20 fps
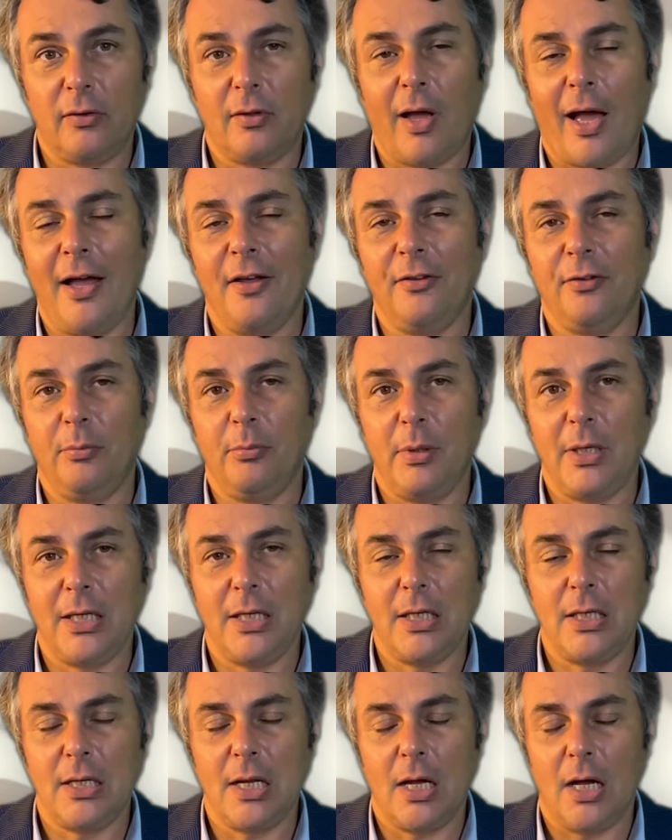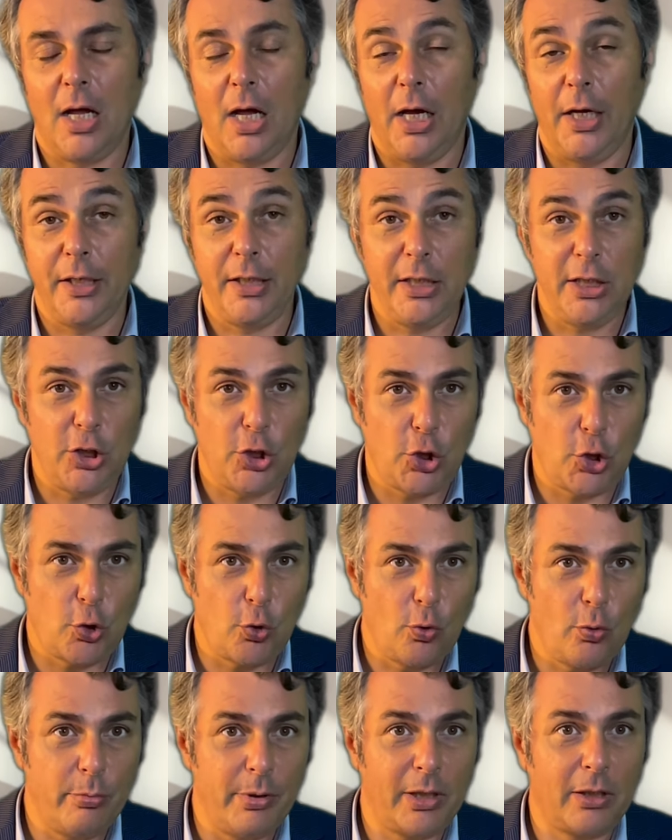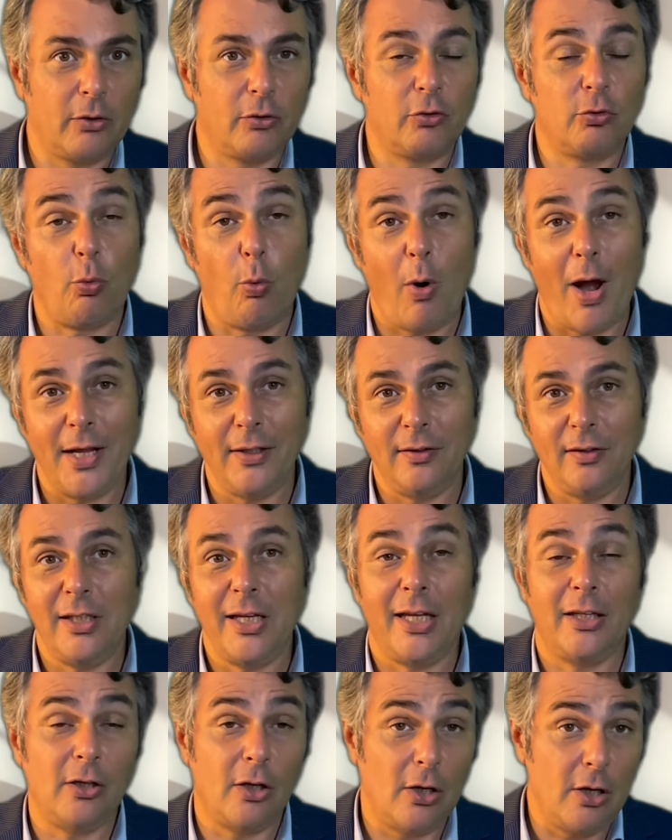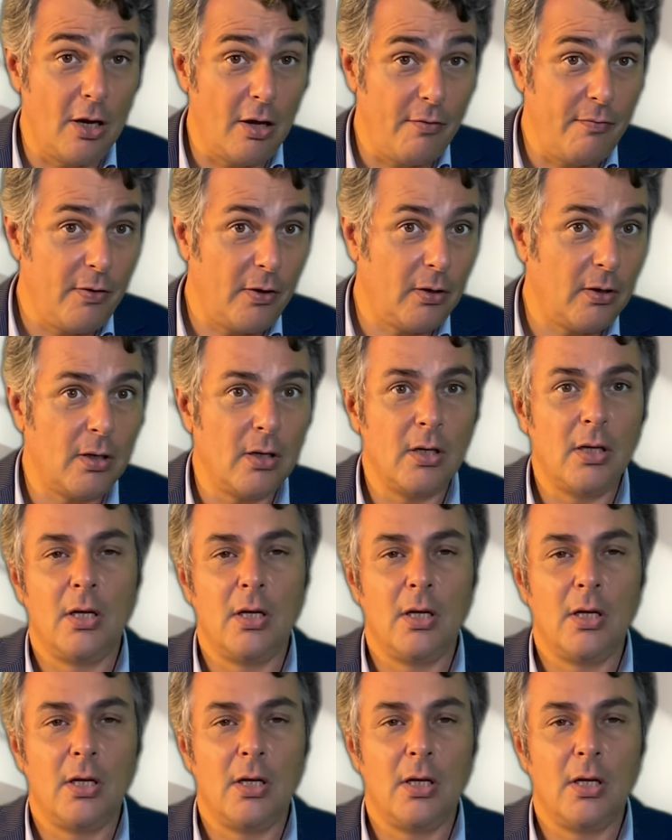has been an issue because rising at the level